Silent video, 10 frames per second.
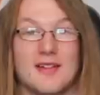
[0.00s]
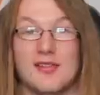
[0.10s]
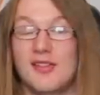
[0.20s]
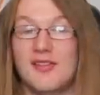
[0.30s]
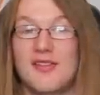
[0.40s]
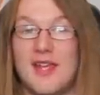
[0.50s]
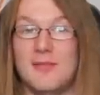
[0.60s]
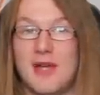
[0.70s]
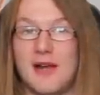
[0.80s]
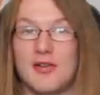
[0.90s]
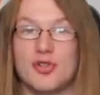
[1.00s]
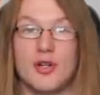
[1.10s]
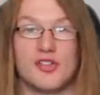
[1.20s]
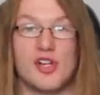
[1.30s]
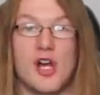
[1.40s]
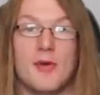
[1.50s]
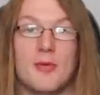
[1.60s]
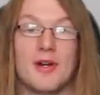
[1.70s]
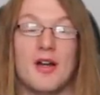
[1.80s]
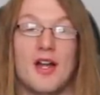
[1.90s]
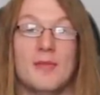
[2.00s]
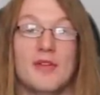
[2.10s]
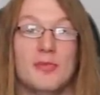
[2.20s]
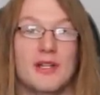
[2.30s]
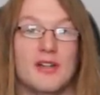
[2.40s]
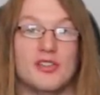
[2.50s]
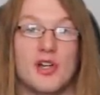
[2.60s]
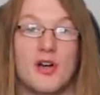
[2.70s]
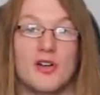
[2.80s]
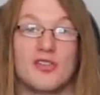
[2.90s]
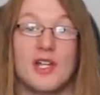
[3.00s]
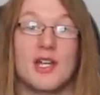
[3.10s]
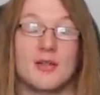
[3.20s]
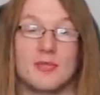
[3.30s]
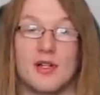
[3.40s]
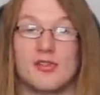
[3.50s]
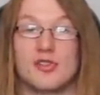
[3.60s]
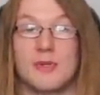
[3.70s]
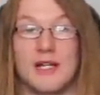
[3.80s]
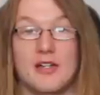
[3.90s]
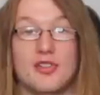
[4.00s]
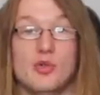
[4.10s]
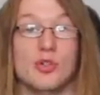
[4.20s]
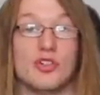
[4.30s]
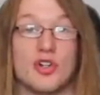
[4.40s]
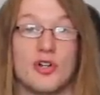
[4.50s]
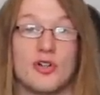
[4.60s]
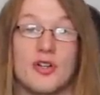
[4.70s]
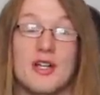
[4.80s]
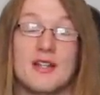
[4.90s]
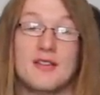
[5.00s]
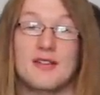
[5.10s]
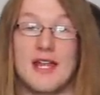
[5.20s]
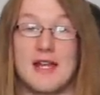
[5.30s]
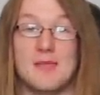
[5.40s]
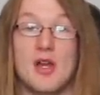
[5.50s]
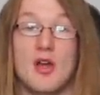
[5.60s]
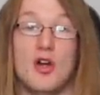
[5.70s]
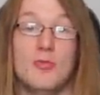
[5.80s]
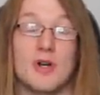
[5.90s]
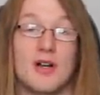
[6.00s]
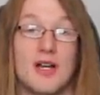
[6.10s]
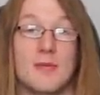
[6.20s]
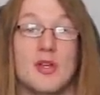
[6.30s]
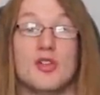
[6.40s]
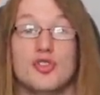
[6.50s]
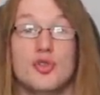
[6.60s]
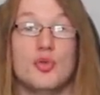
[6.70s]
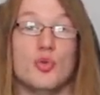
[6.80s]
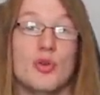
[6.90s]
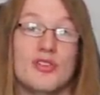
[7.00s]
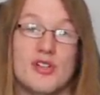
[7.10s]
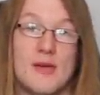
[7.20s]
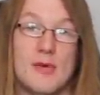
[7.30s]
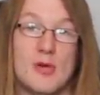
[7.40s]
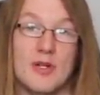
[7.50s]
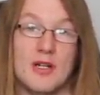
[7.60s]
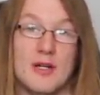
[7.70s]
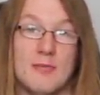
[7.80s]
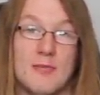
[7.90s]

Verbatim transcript: Since then, Behringer and Tom Oberheim have been in talks, and Behringer planned to return the name Oberheim to Tom Oberheim.